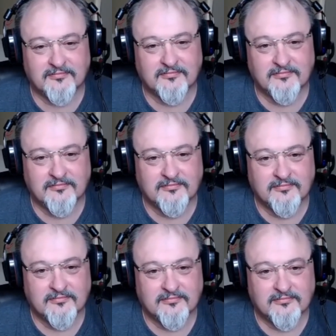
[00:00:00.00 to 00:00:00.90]

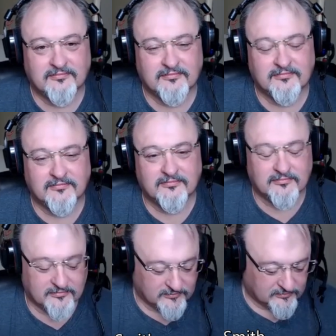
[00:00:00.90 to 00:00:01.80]

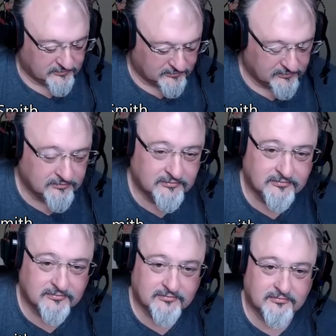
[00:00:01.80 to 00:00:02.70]

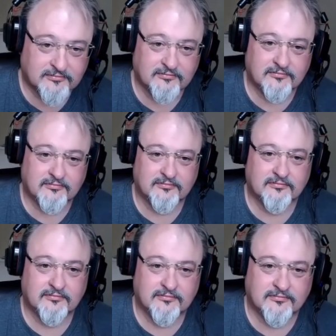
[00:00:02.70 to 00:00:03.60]

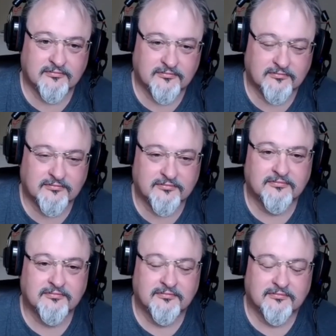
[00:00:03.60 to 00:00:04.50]

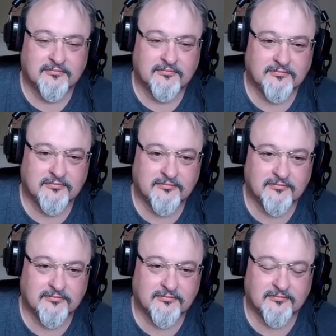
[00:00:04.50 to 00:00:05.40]

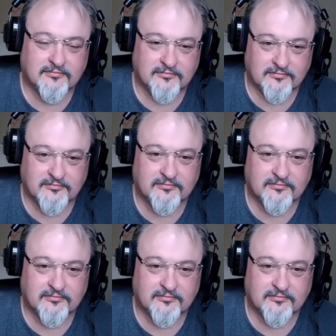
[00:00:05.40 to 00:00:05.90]
(not speaking)